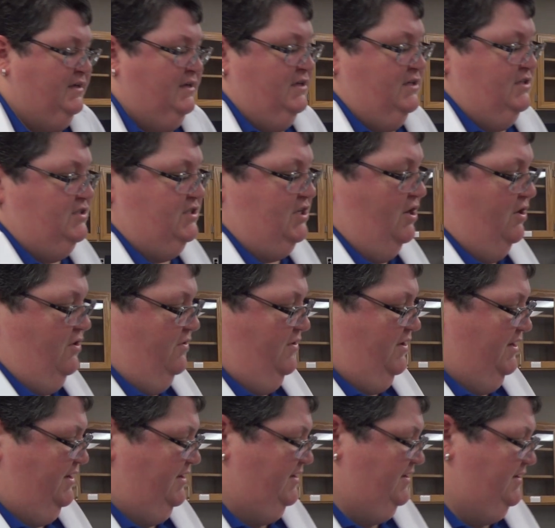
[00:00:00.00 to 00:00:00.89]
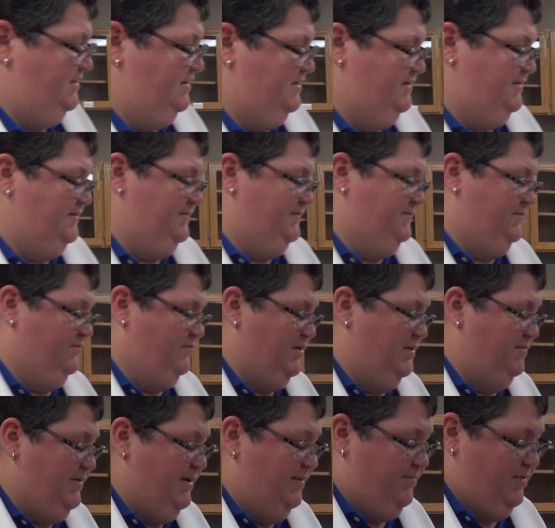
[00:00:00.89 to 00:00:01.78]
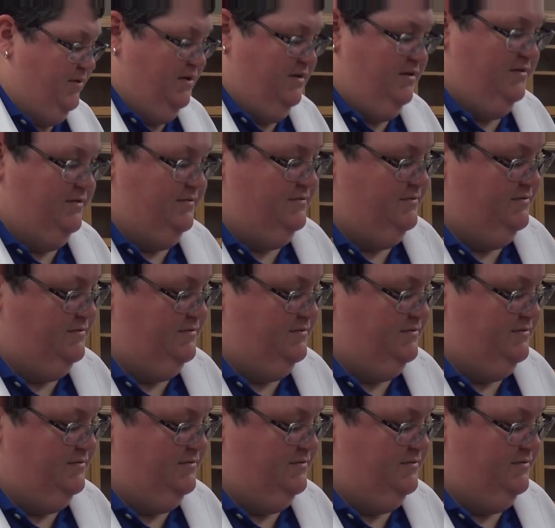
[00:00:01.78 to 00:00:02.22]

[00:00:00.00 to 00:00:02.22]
So remember,